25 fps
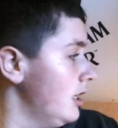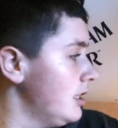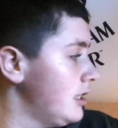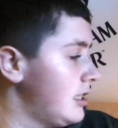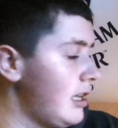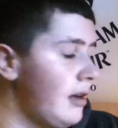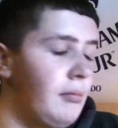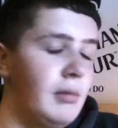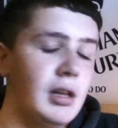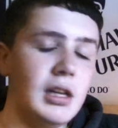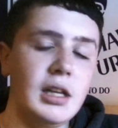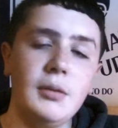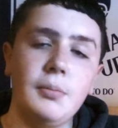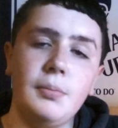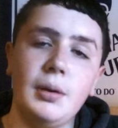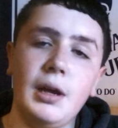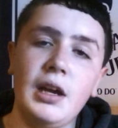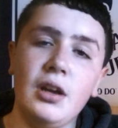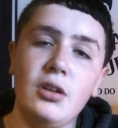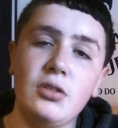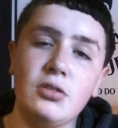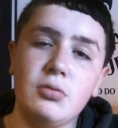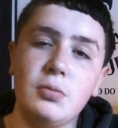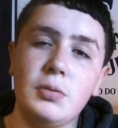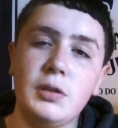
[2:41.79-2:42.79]
seven million
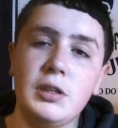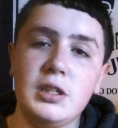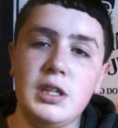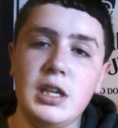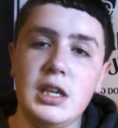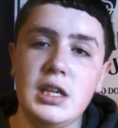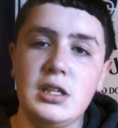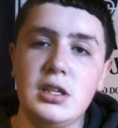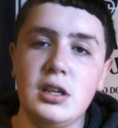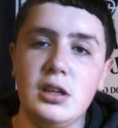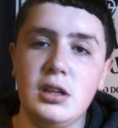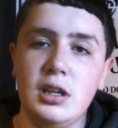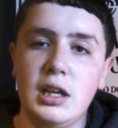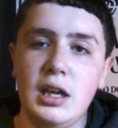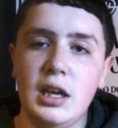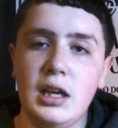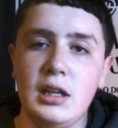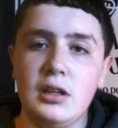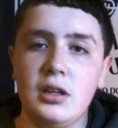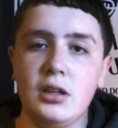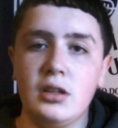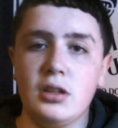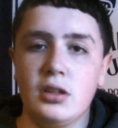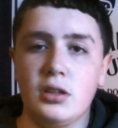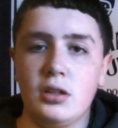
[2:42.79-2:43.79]
pounds would be decent. He
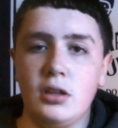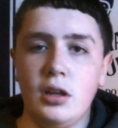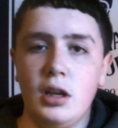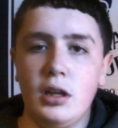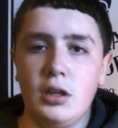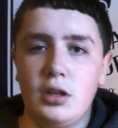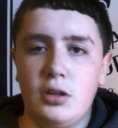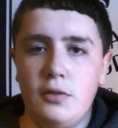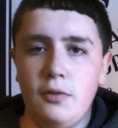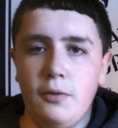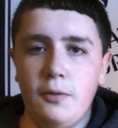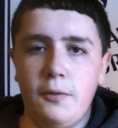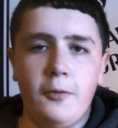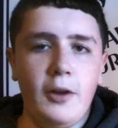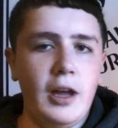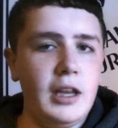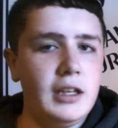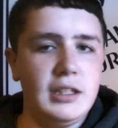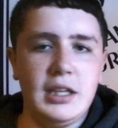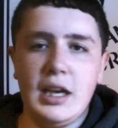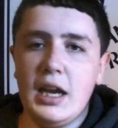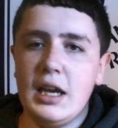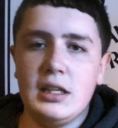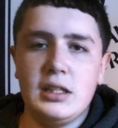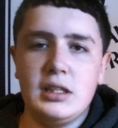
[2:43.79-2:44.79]
had a, a
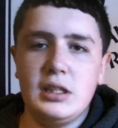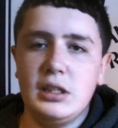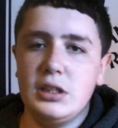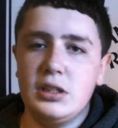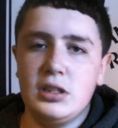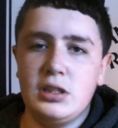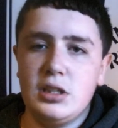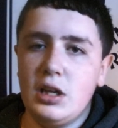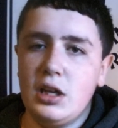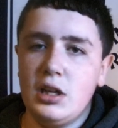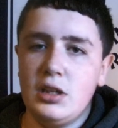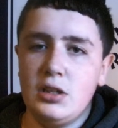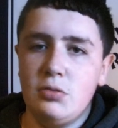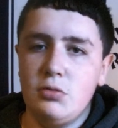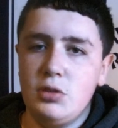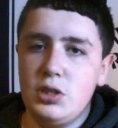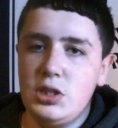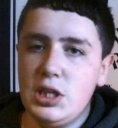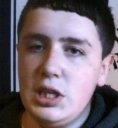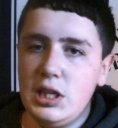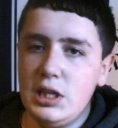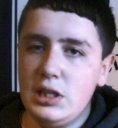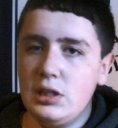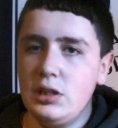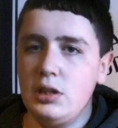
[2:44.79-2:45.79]
fantastic start to the
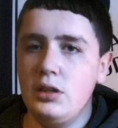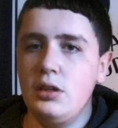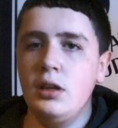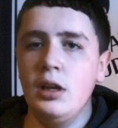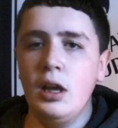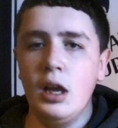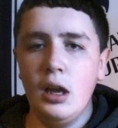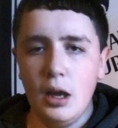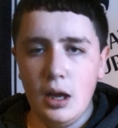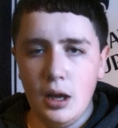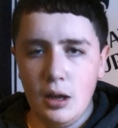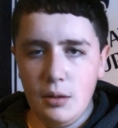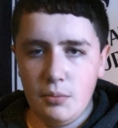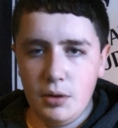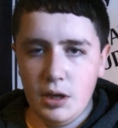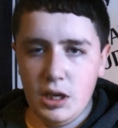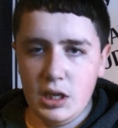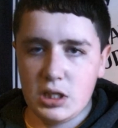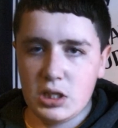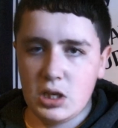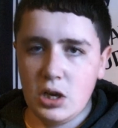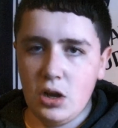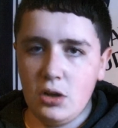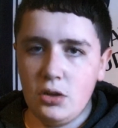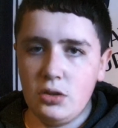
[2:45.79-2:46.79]
season, but
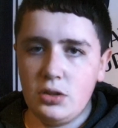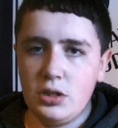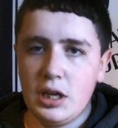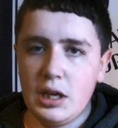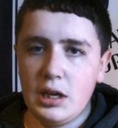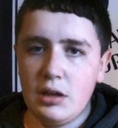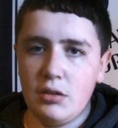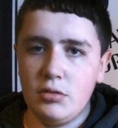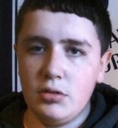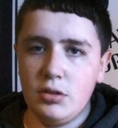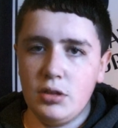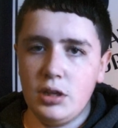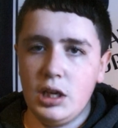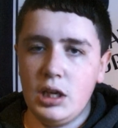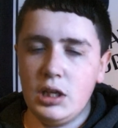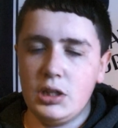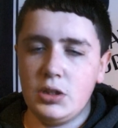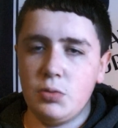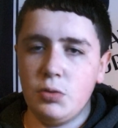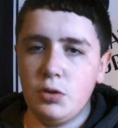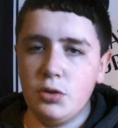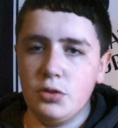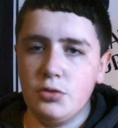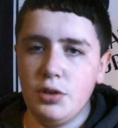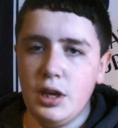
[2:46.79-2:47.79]
it slowed down uh,
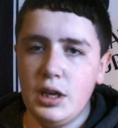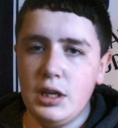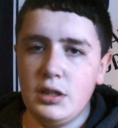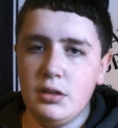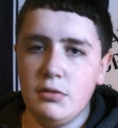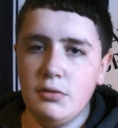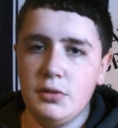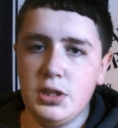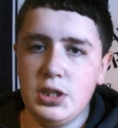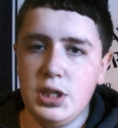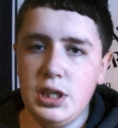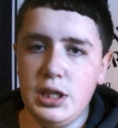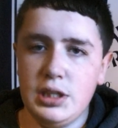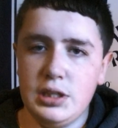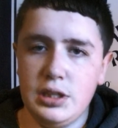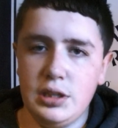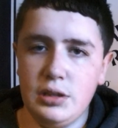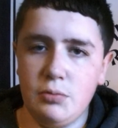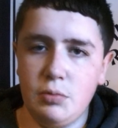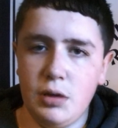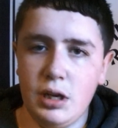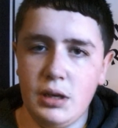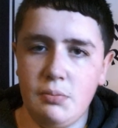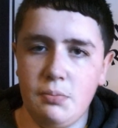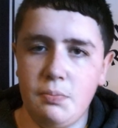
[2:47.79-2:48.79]
towards the end of the
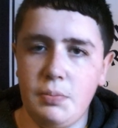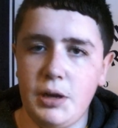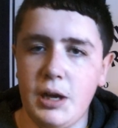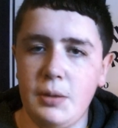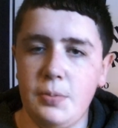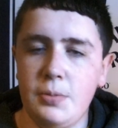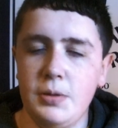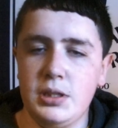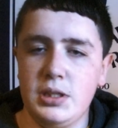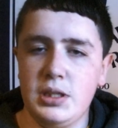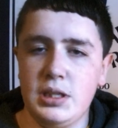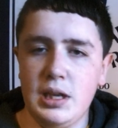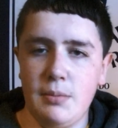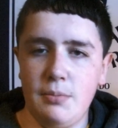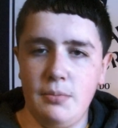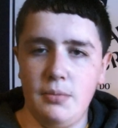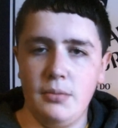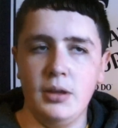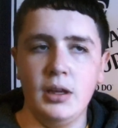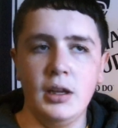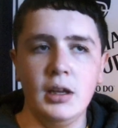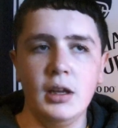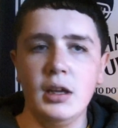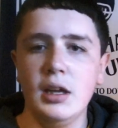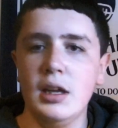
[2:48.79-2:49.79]
season when Papiss Dem
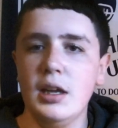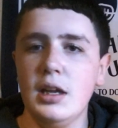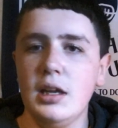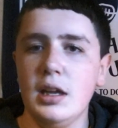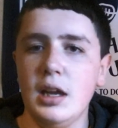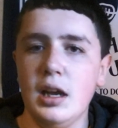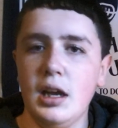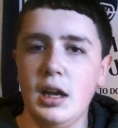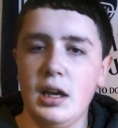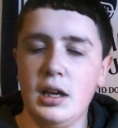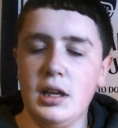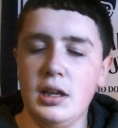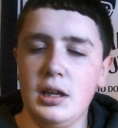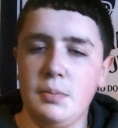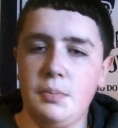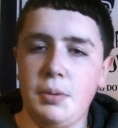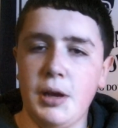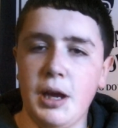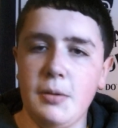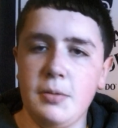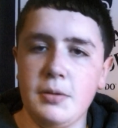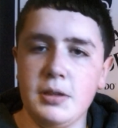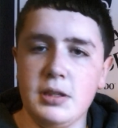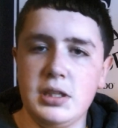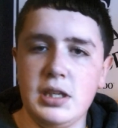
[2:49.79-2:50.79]
uh,
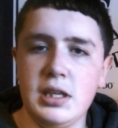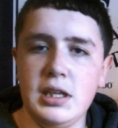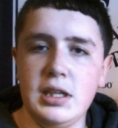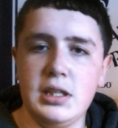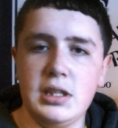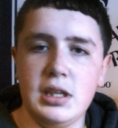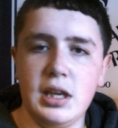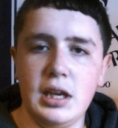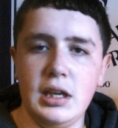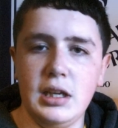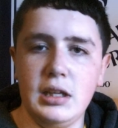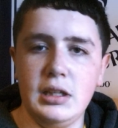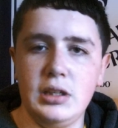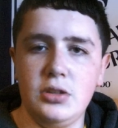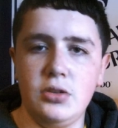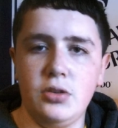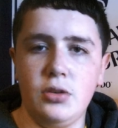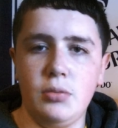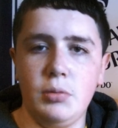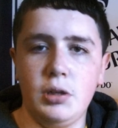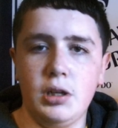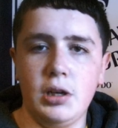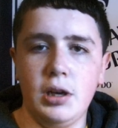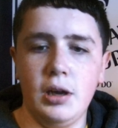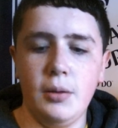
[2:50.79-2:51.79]
Papa Cisse
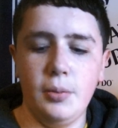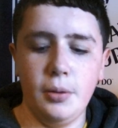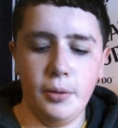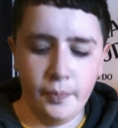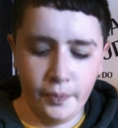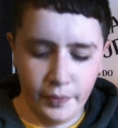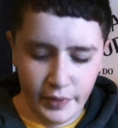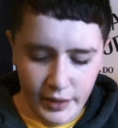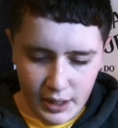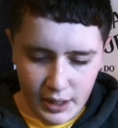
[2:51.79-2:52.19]
joined the club.